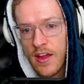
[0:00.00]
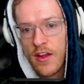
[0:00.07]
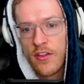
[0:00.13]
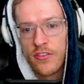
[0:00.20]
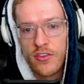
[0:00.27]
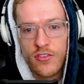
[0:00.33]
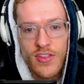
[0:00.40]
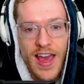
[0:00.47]

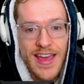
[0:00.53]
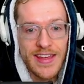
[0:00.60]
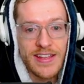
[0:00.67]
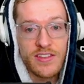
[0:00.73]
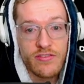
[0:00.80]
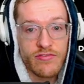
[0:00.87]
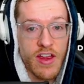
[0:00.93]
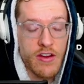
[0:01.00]
So that
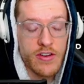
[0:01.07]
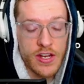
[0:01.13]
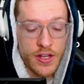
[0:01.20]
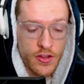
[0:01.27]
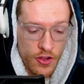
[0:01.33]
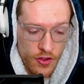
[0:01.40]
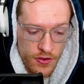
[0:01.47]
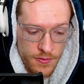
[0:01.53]
is very
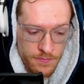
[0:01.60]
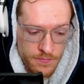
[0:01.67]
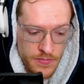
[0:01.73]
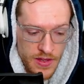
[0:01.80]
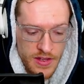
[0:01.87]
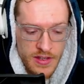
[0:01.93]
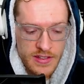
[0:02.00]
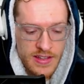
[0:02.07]
good.
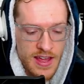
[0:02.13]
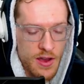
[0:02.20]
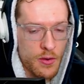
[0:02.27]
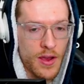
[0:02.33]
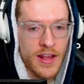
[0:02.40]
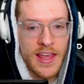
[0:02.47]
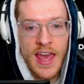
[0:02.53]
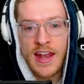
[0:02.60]
Now,
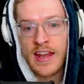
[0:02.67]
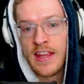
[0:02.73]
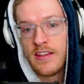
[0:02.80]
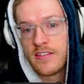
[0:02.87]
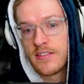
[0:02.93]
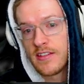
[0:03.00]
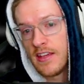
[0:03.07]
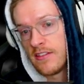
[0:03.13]
again,
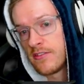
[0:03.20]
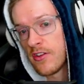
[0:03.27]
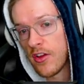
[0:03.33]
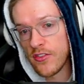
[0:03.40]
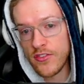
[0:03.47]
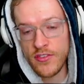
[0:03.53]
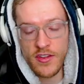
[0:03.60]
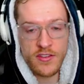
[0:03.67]
he's not
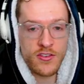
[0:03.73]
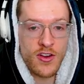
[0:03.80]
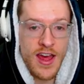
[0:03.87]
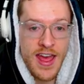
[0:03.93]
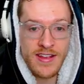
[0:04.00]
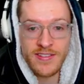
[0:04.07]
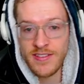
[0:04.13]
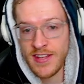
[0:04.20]

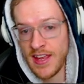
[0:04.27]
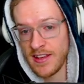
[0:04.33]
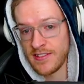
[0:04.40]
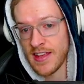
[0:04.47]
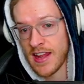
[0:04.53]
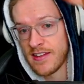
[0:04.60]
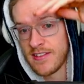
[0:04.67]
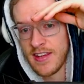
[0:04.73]
S tier,
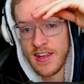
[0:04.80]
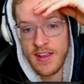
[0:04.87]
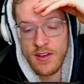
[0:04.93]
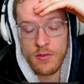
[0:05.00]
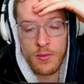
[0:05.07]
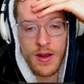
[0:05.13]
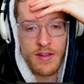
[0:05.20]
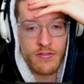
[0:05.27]
Z tier,
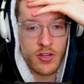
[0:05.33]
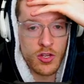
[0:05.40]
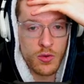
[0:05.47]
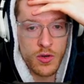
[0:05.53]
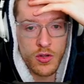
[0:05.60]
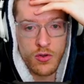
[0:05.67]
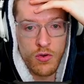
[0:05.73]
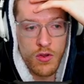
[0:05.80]
whatever you
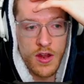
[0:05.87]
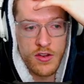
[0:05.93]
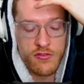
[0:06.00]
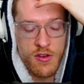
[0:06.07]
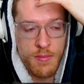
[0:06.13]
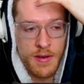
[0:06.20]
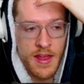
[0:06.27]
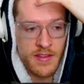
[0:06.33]
want to call it,
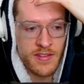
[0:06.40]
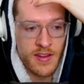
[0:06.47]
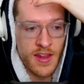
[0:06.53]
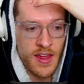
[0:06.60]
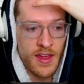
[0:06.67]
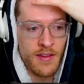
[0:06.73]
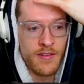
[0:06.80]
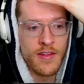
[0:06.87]
triple S
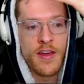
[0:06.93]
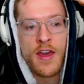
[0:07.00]
tier.